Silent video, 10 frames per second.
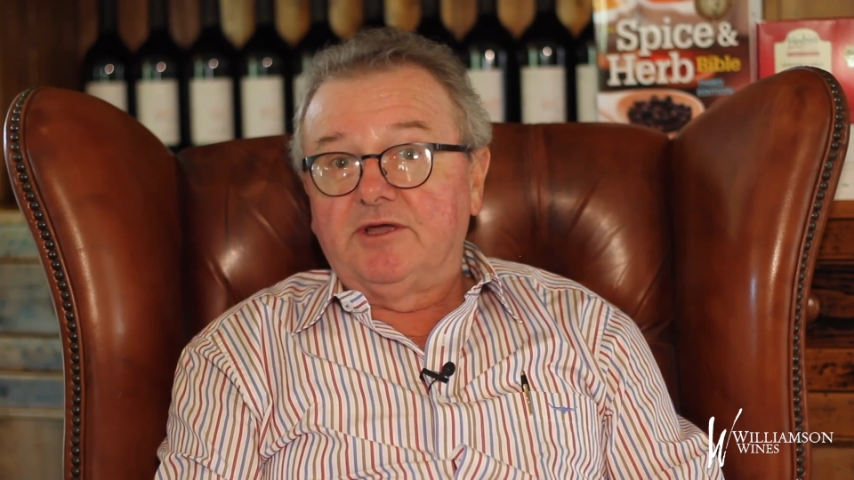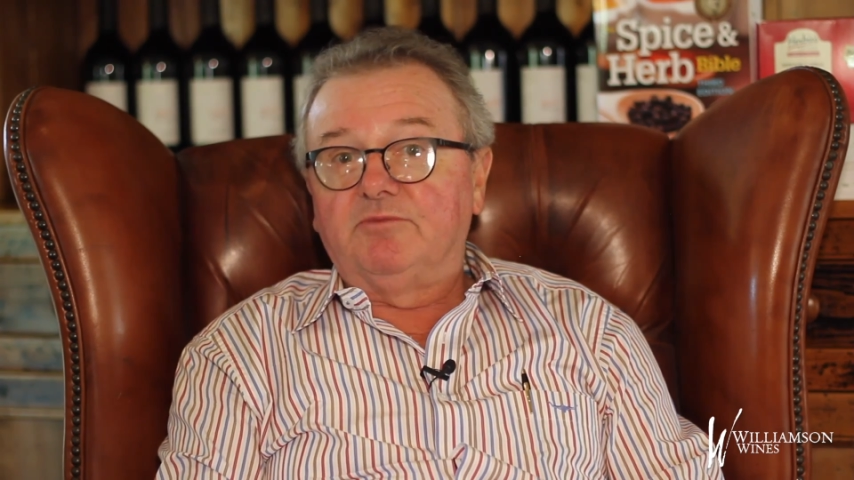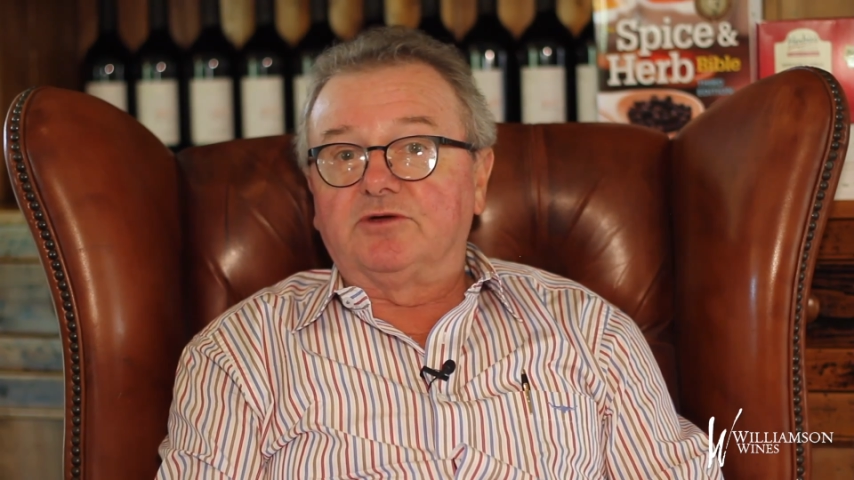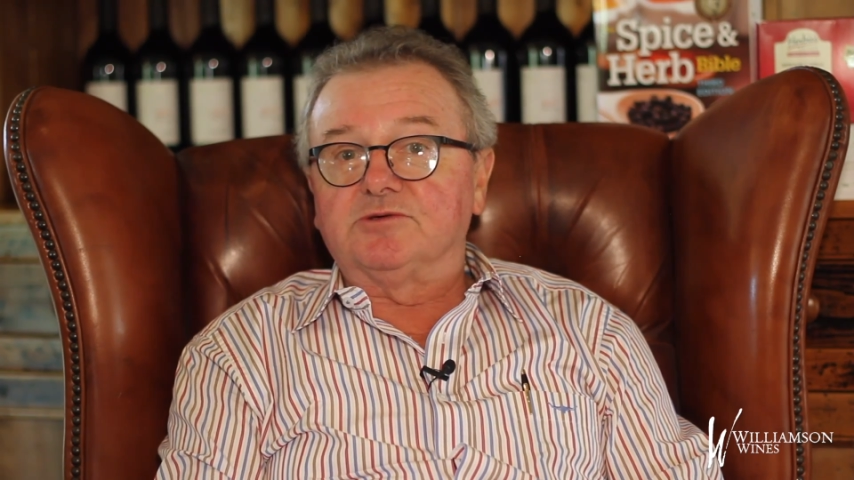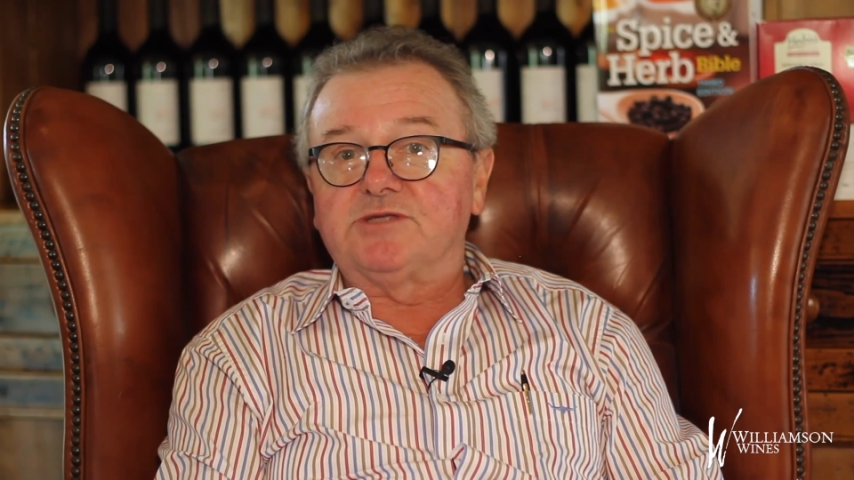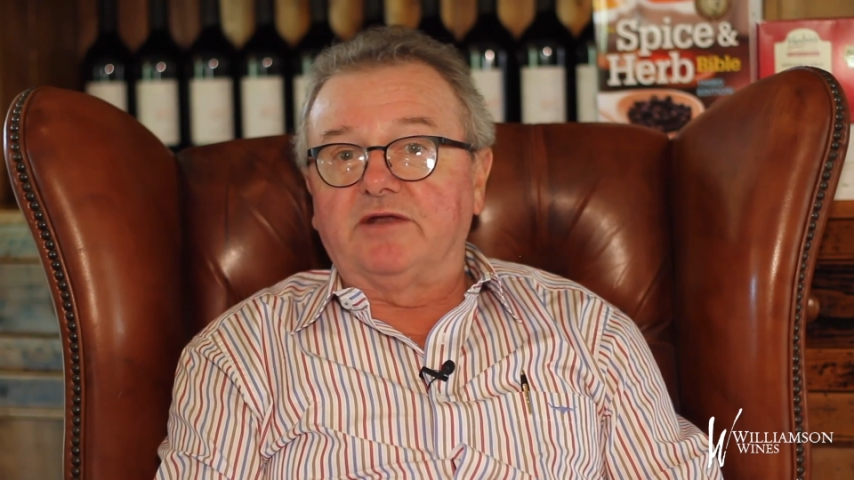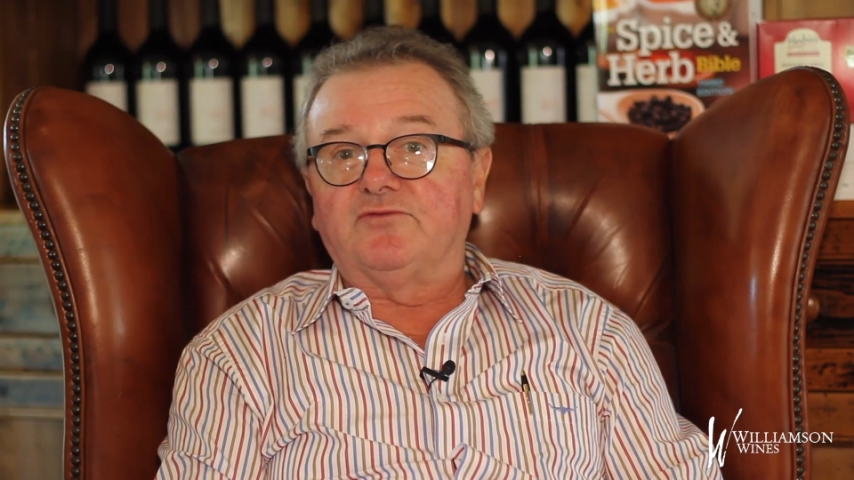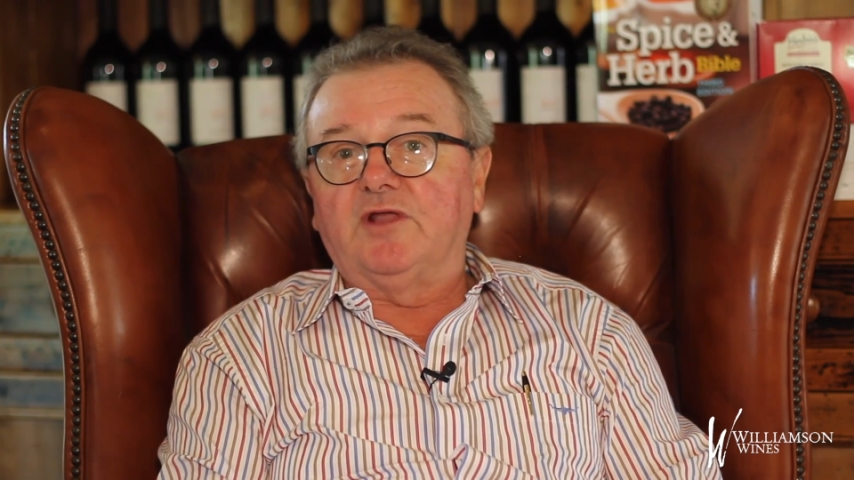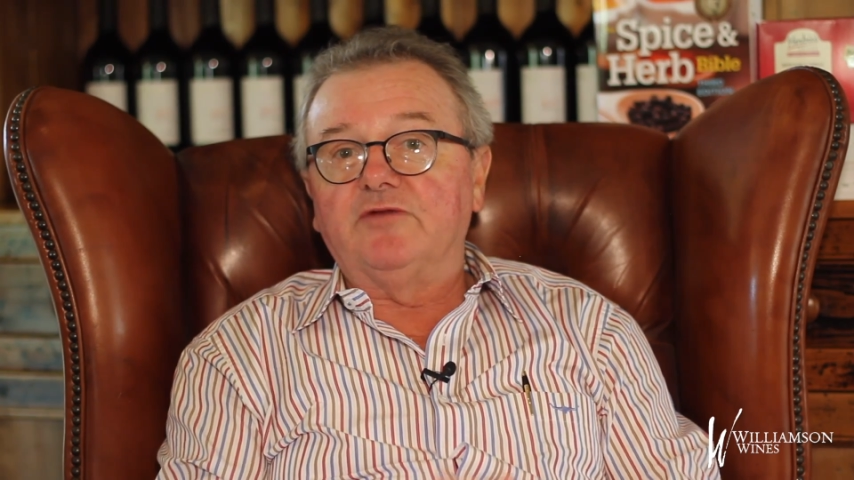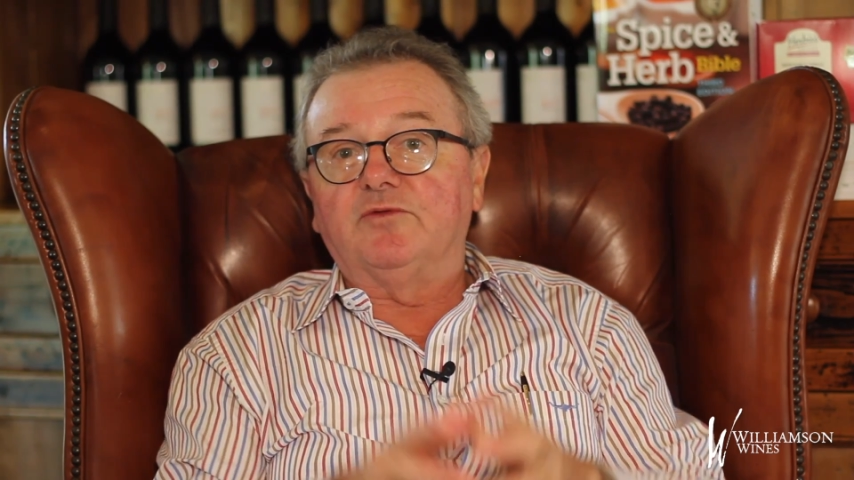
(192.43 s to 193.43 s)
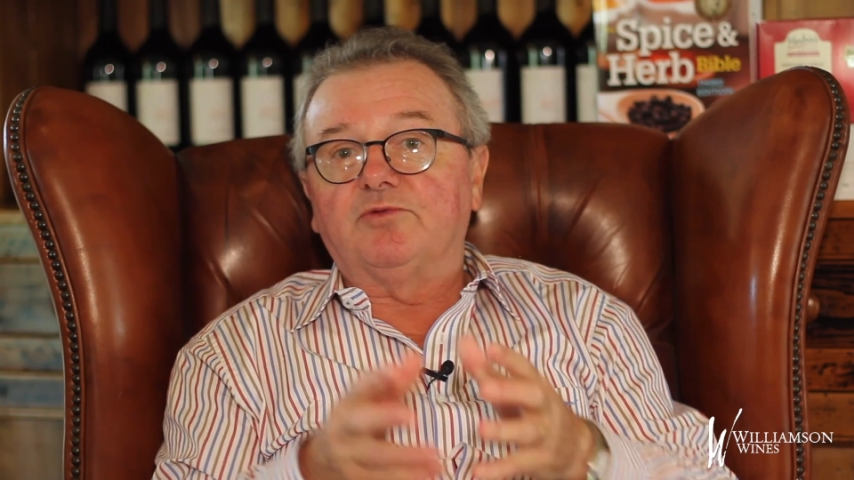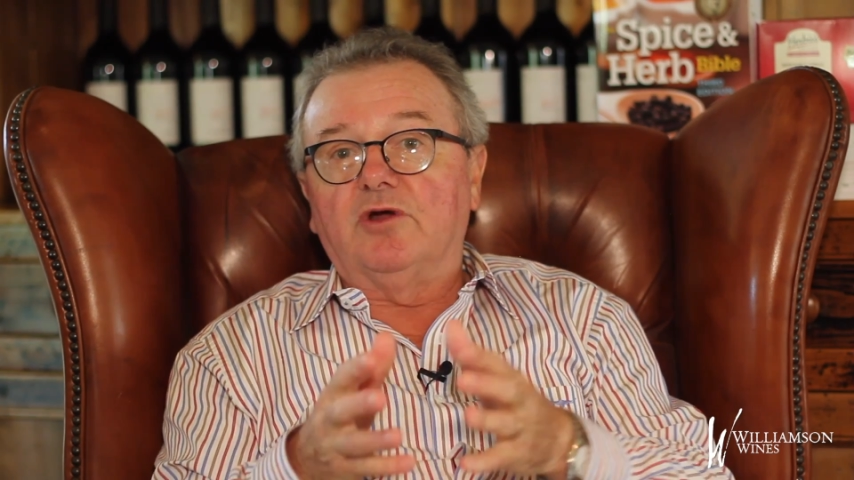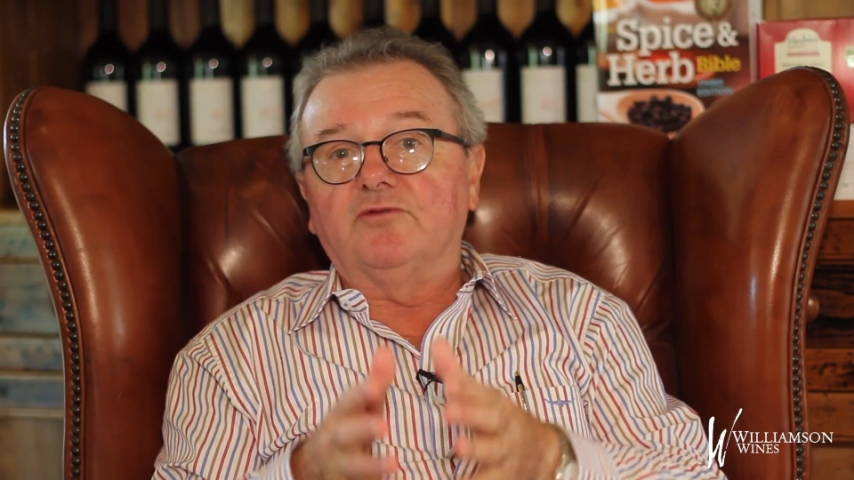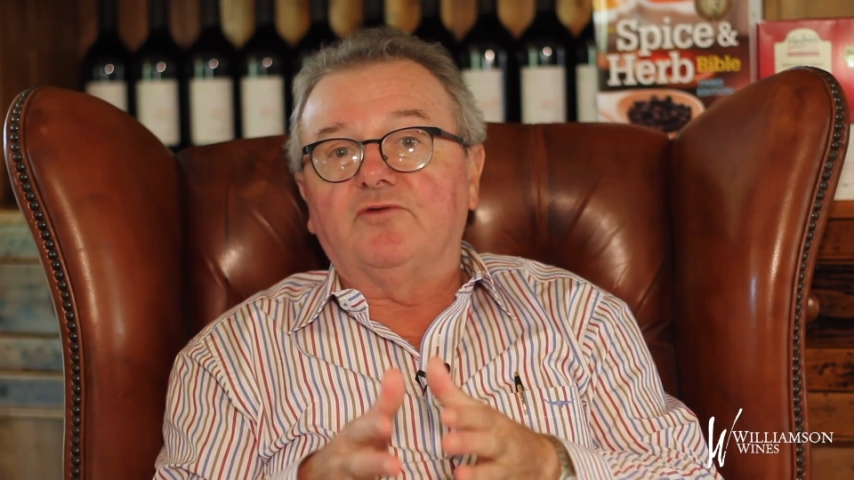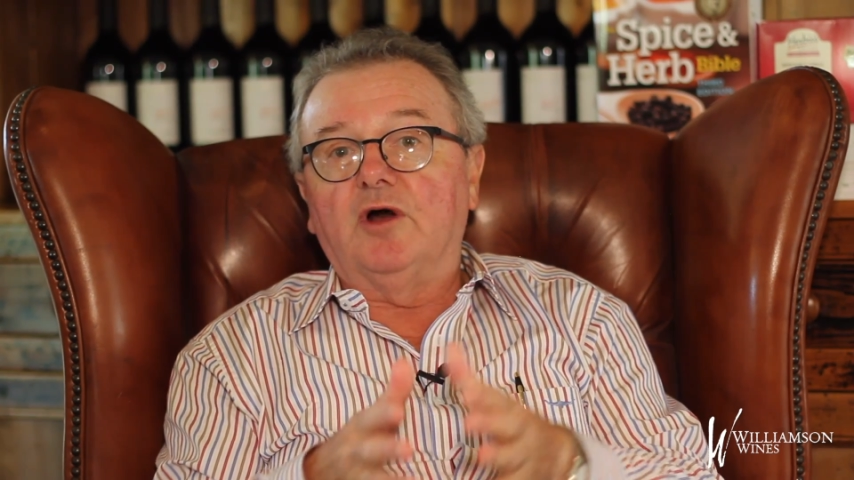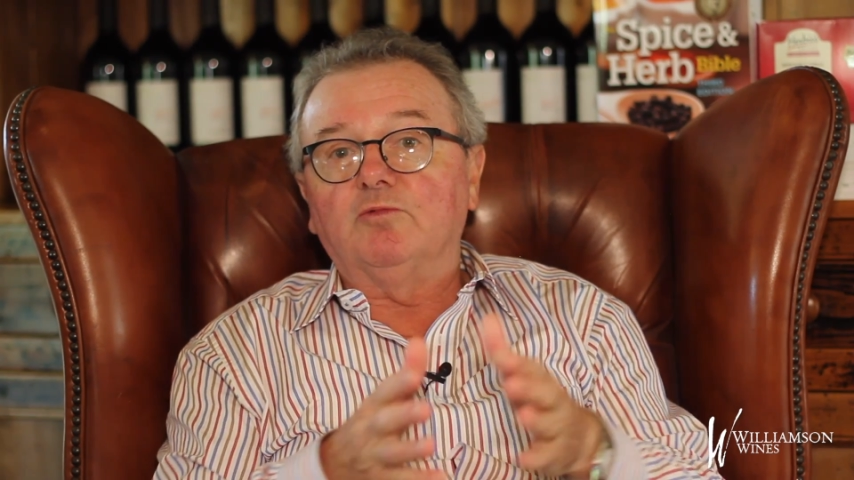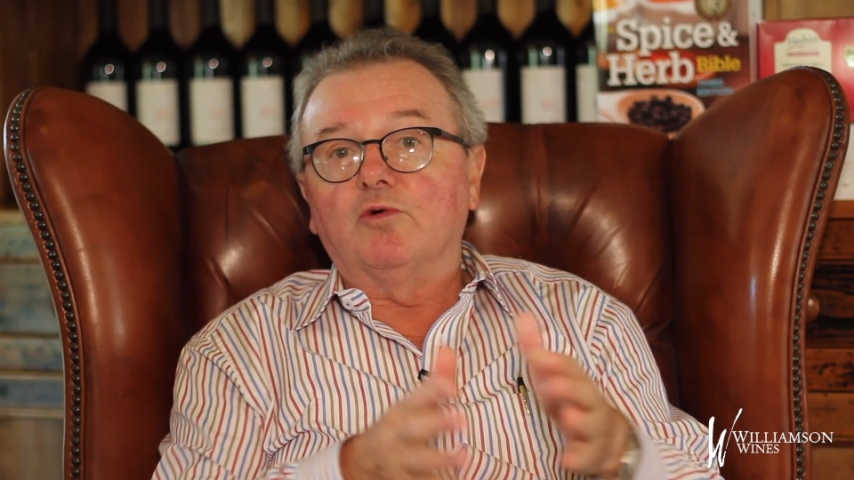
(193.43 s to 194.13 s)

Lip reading: because that flavour profile